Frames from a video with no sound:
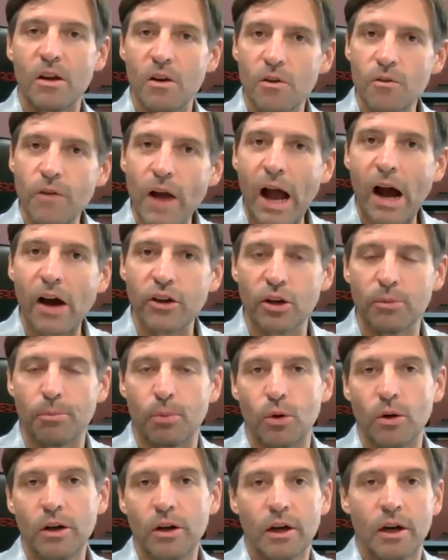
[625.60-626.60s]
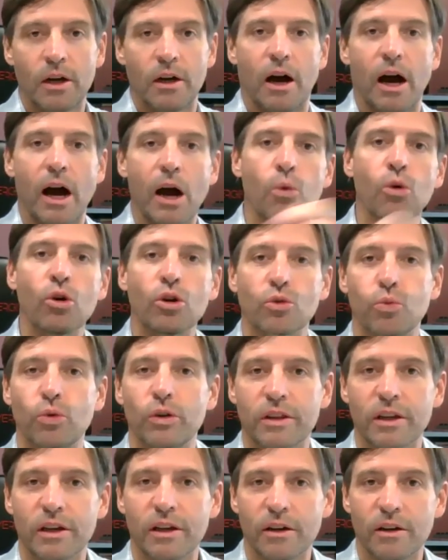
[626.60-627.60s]
valuable. I worked
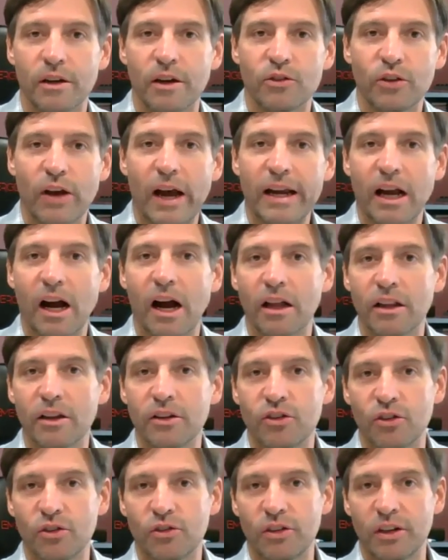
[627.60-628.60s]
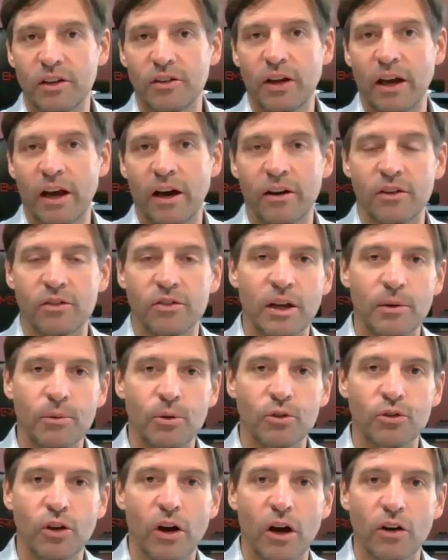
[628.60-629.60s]
with a psychologist in town. His name
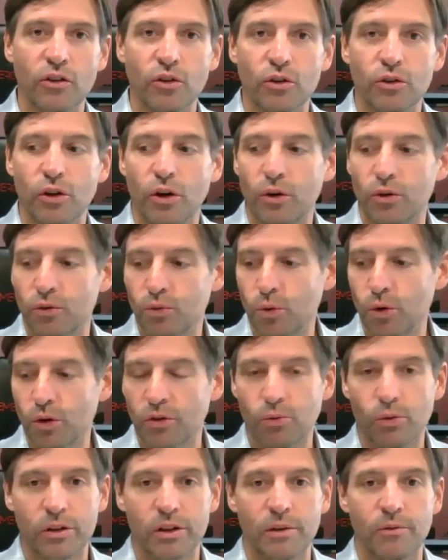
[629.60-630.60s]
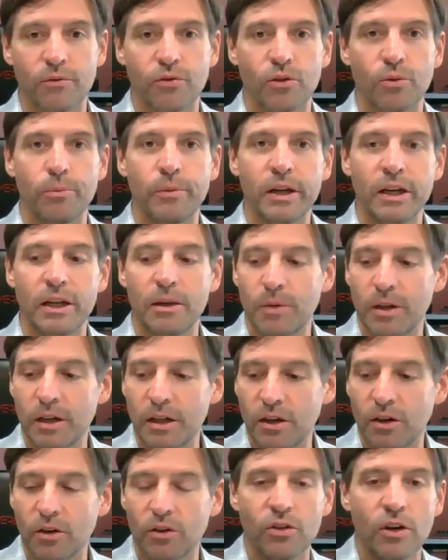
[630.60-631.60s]
was Dr. Close. Worked with him for many, many
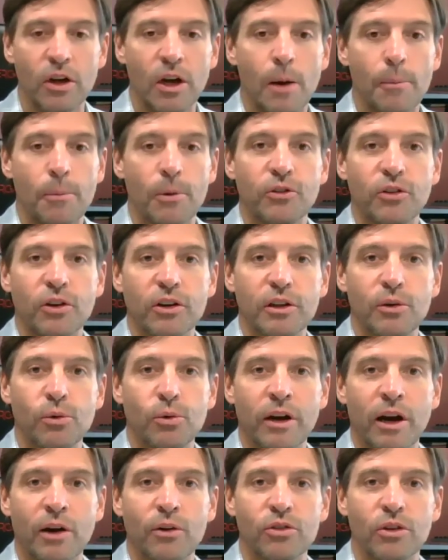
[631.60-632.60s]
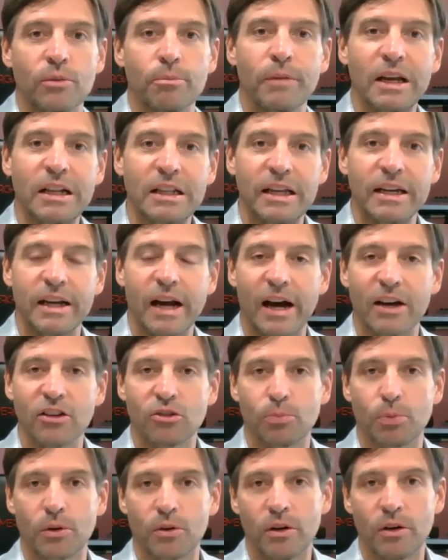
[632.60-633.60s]
years, particularly when I was at Meadow Lake
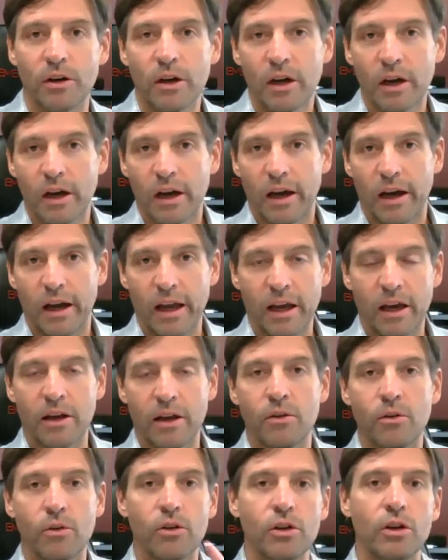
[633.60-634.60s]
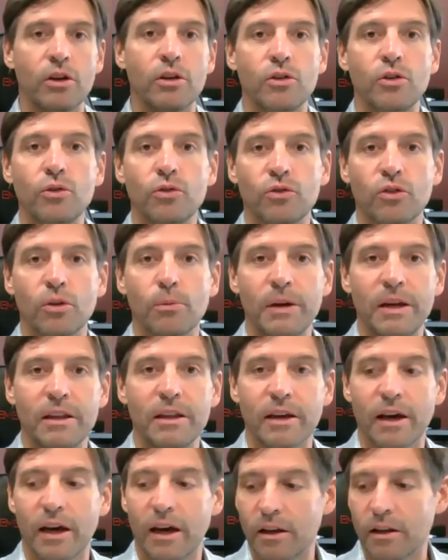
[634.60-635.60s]
Hospital. And it used to be
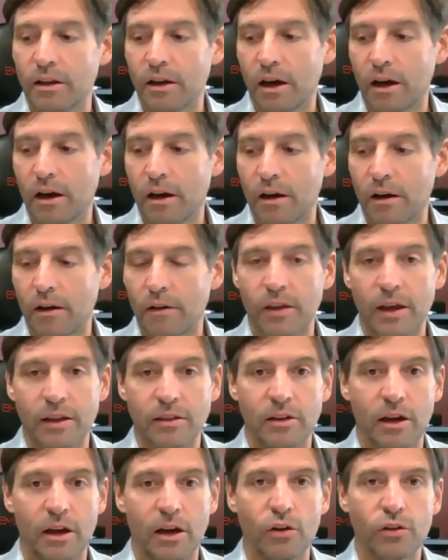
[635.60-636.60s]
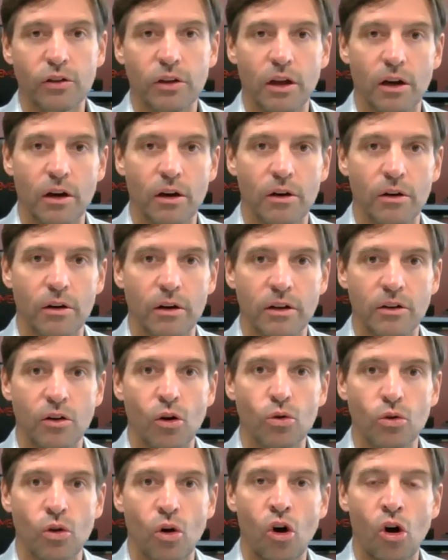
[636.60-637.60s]
that that the healthcare in
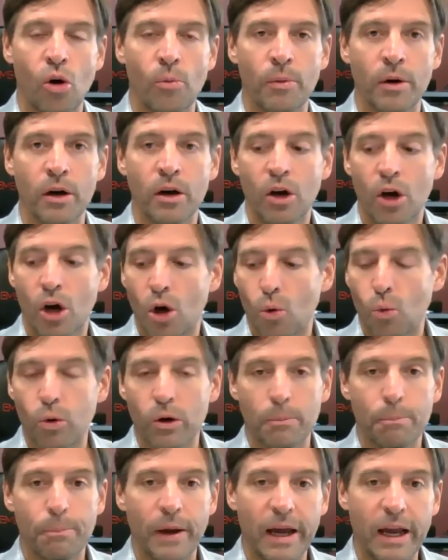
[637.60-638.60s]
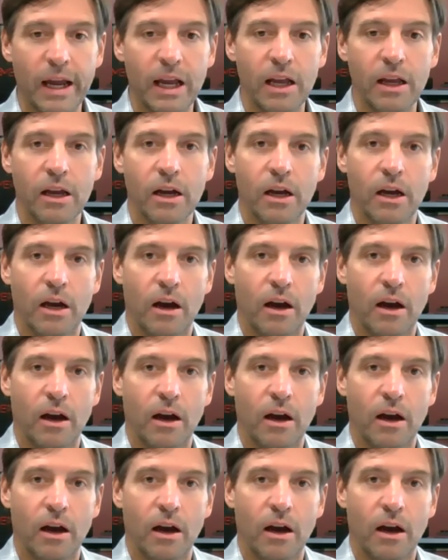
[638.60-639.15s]
Oklahoma would pay